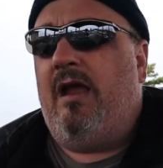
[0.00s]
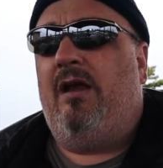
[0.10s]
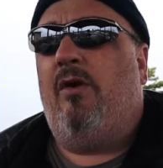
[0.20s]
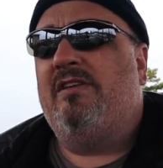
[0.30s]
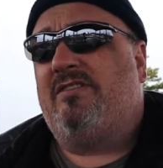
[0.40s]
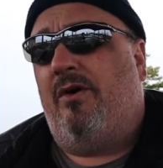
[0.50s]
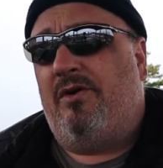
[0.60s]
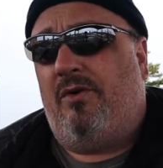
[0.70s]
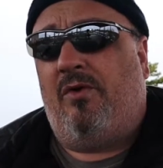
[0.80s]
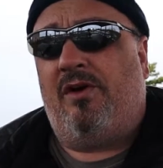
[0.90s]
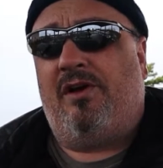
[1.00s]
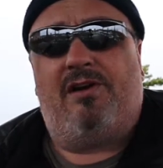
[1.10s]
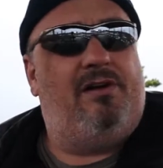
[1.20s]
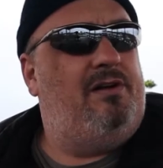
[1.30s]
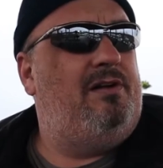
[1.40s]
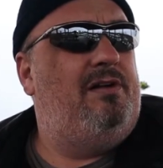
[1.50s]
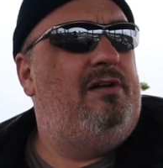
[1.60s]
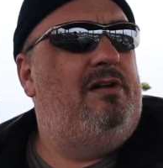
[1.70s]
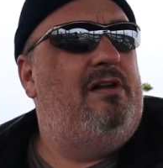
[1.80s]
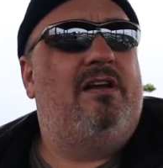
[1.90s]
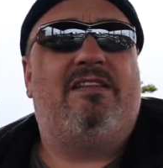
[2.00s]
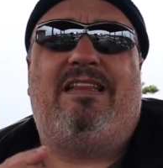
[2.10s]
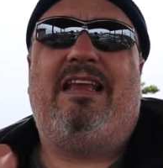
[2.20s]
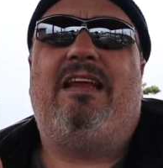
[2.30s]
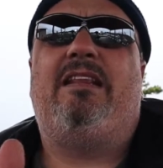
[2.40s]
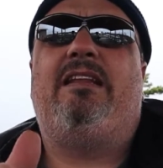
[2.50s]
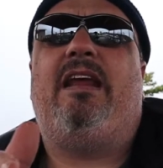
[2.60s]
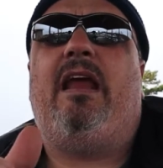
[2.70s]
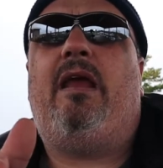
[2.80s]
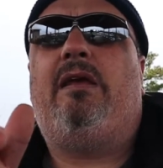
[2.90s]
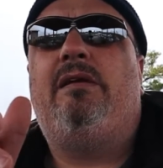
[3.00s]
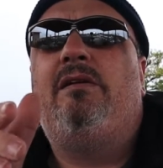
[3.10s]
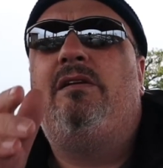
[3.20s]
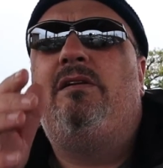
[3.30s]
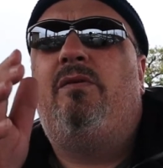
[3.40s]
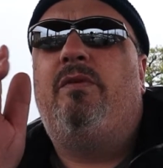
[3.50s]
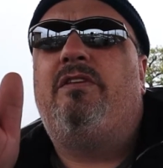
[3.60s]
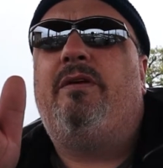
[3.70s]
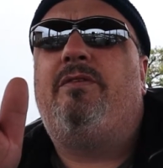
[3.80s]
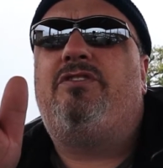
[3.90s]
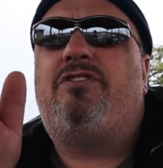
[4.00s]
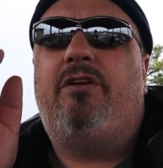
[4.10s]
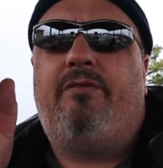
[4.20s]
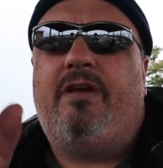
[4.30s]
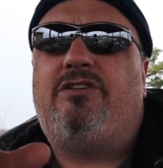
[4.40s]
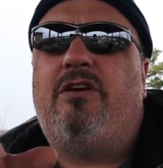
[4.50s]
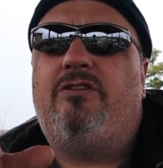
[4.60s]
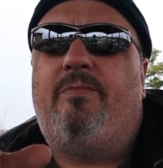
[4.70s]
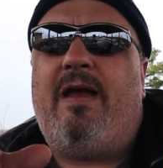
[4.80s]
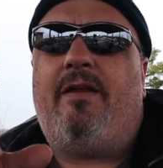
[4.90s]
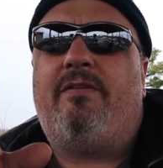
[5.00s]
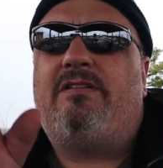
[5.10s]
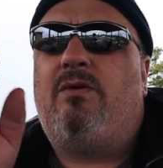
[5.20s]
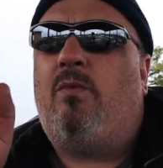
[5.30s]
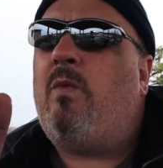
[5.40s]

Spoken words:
And always go in order. Because at the end of the day, when you're done with your shoot, you're ready to charge your batteries.